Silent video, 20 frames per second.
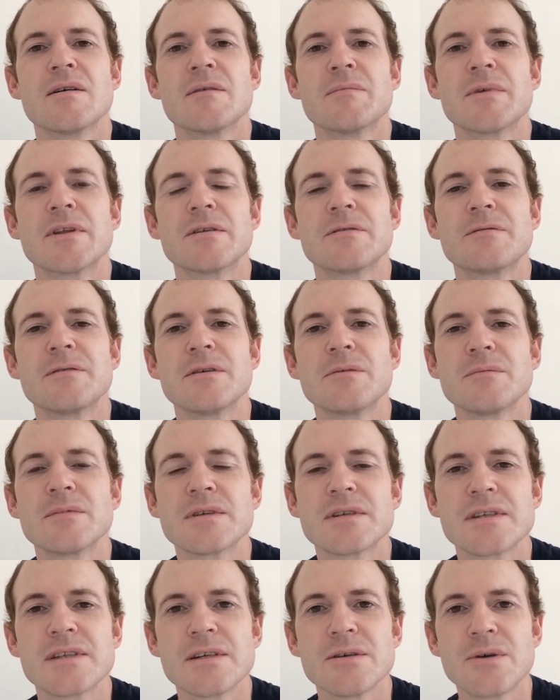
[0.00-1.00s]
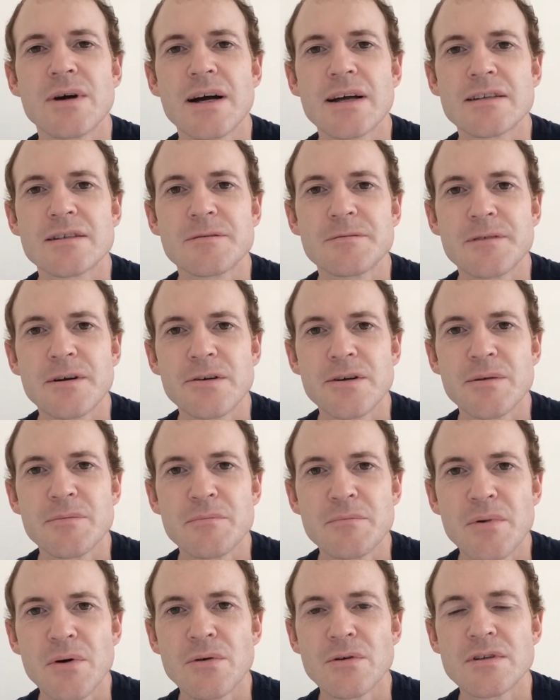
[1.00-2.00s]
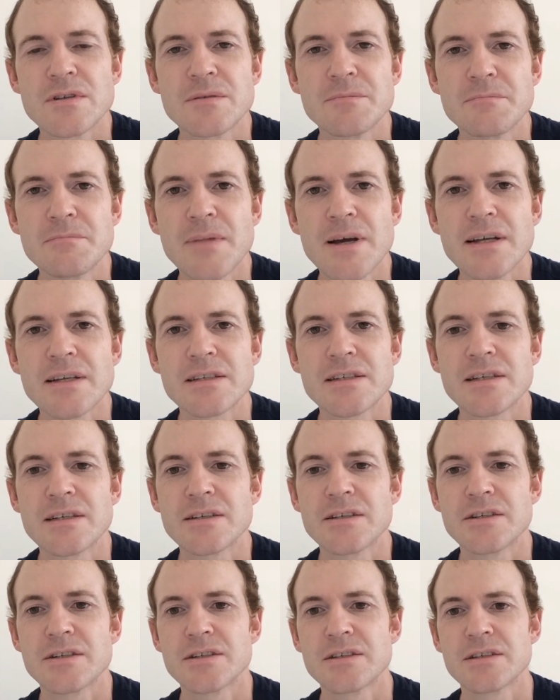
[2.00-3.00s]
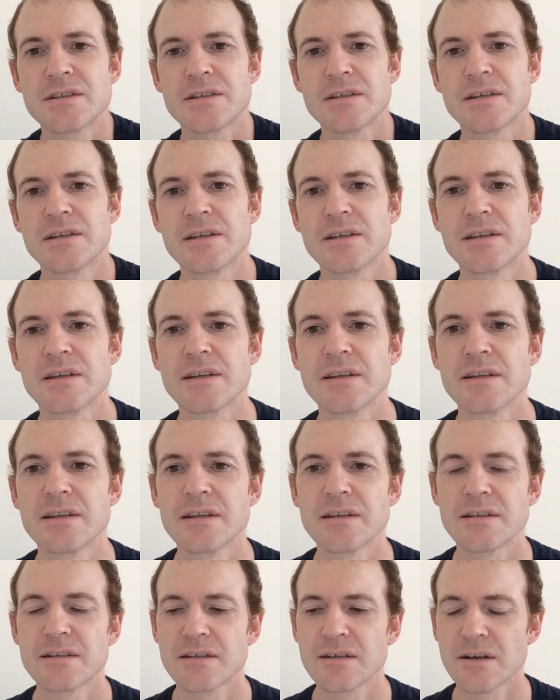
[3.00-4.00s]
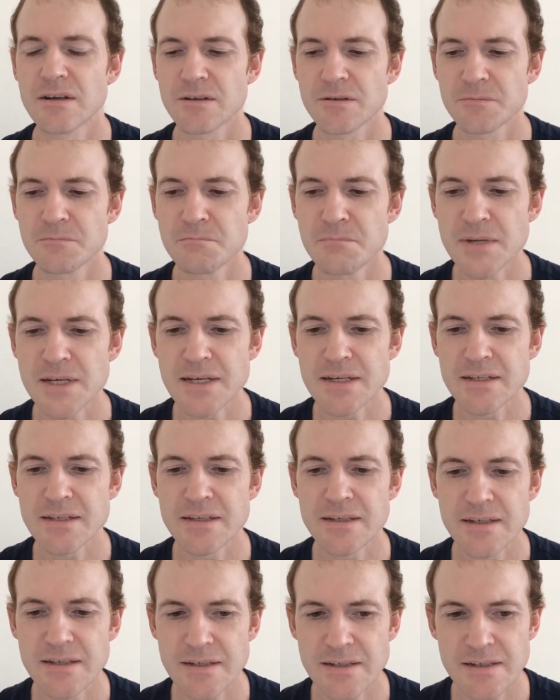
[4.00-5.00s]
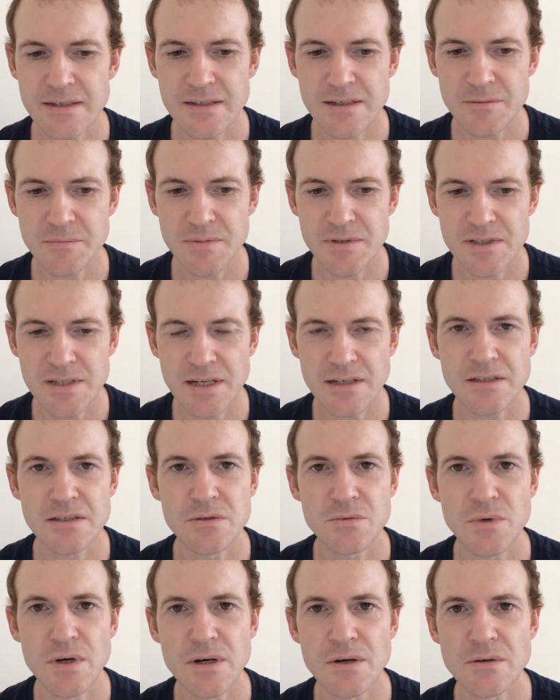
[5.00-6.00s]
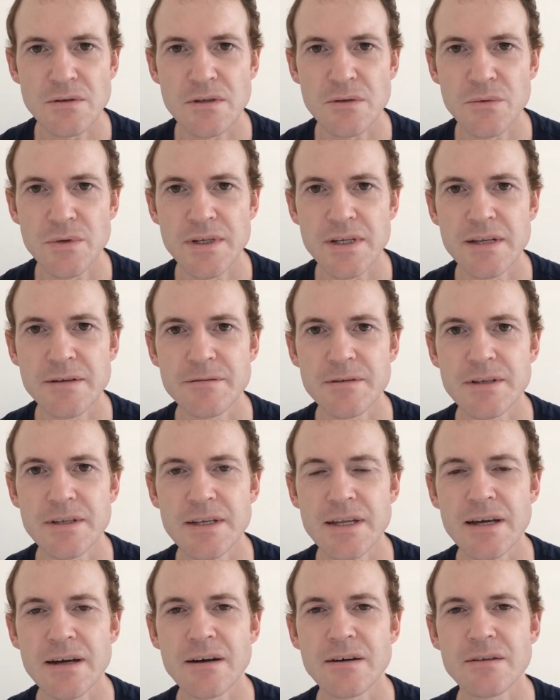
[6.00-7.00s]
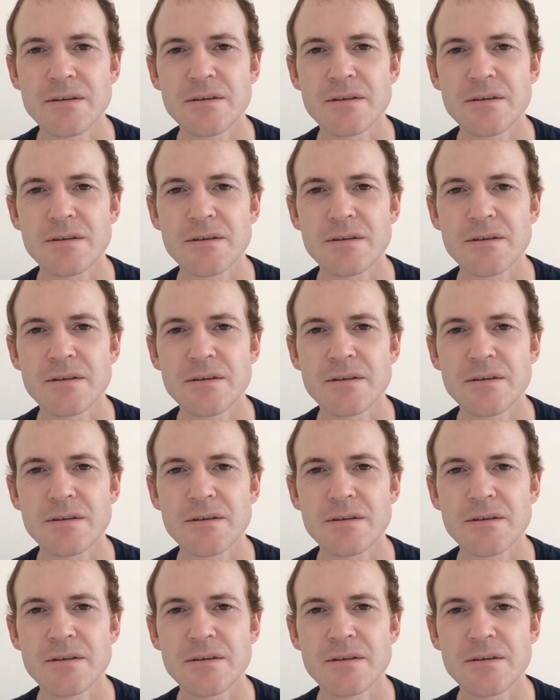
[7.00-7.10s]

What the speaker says: But the film still has a very important message in this kind of media-obsessed world that we live in now.